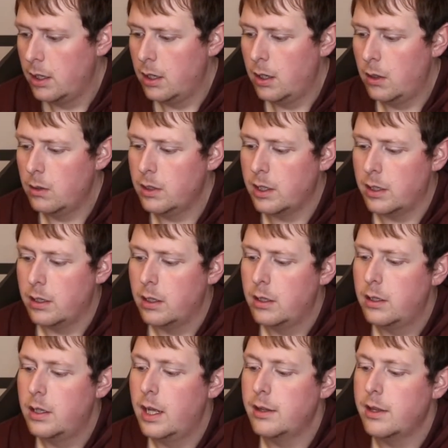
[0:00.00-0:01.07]
Okay,
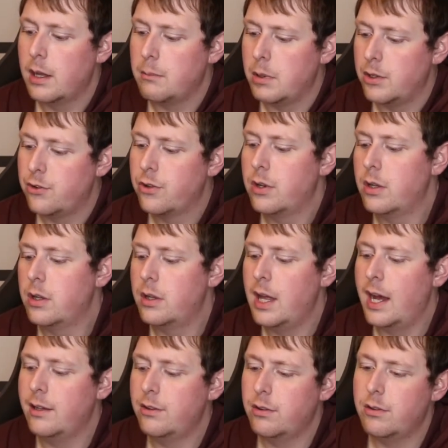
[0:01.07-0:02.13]
not that much.
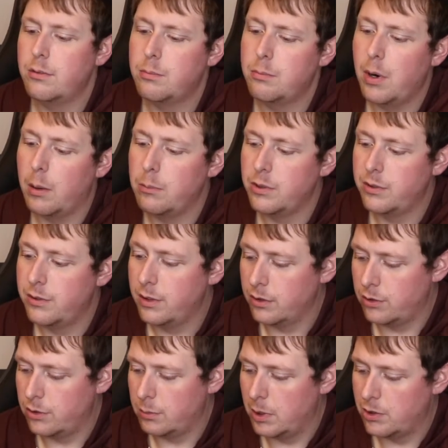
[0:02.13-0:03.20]
That's probably still
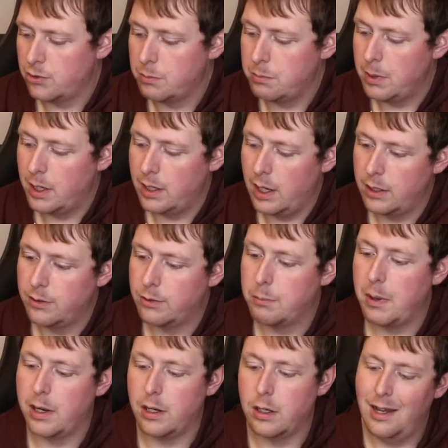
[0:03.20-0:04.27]
too much, but it's
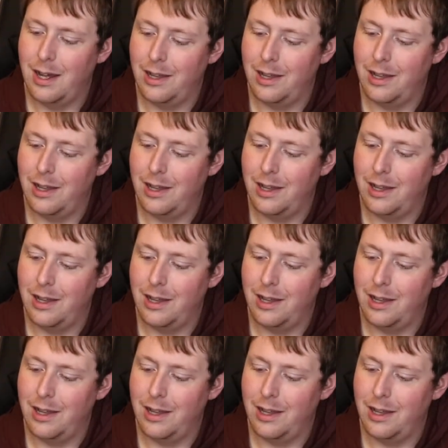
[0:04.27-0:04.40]
better.